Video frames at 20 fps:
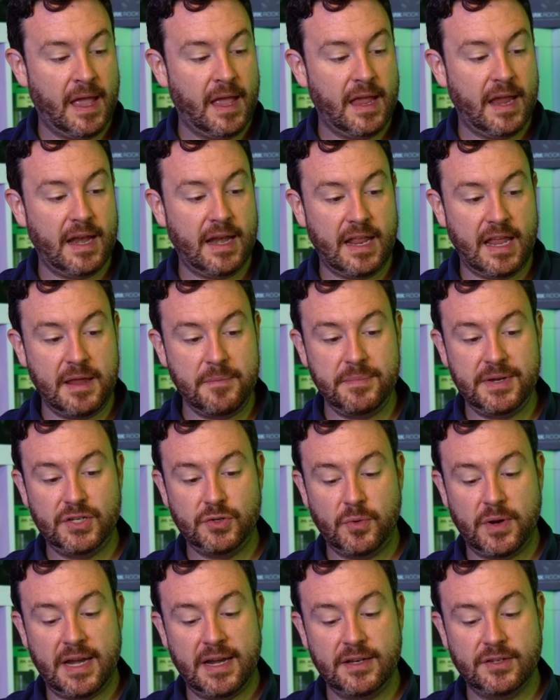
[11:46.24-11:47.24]
And in
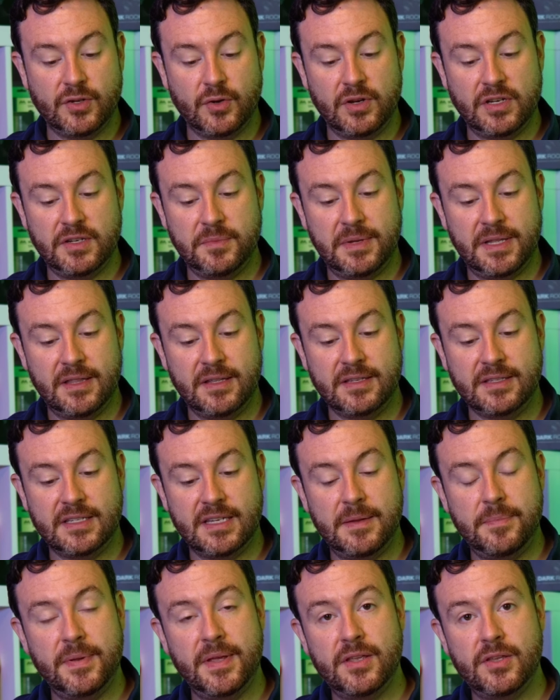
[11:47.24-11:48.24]
between is going to be the
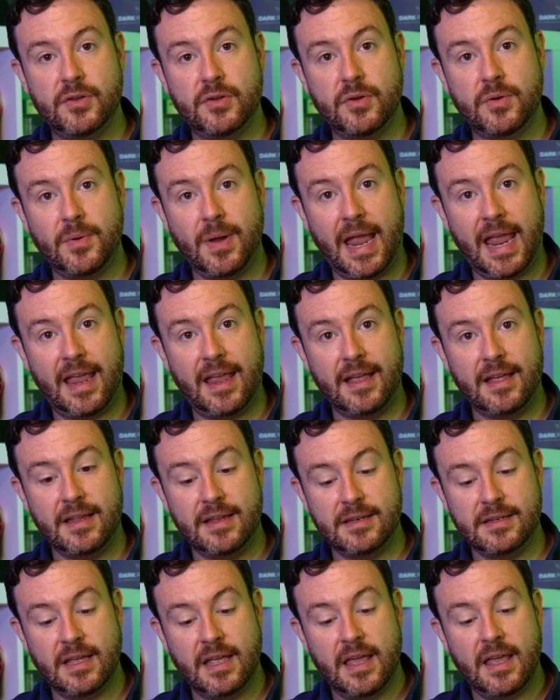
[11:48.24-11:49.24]
CPU
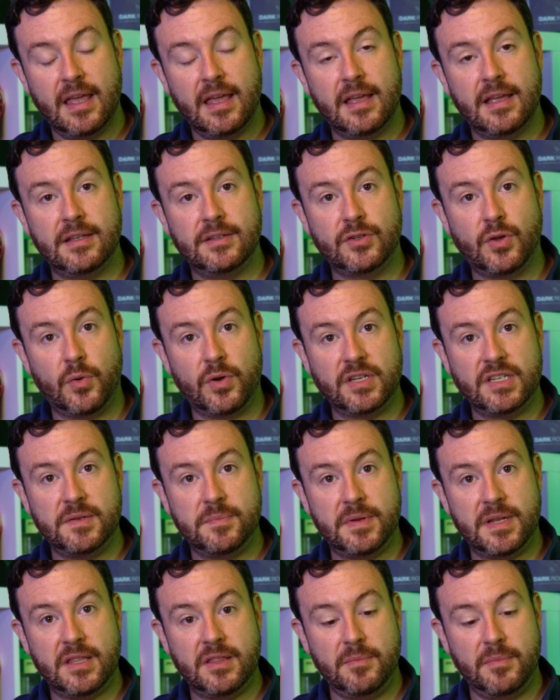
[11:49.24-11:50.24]
and is going to
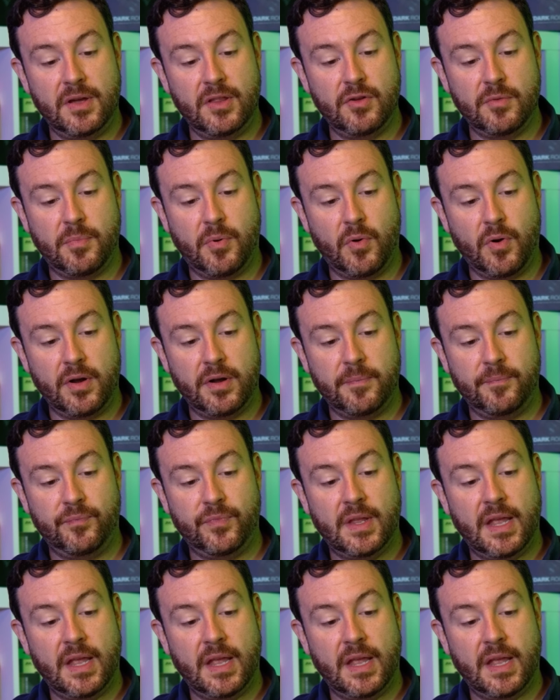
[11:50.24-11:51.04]
be the motherboard.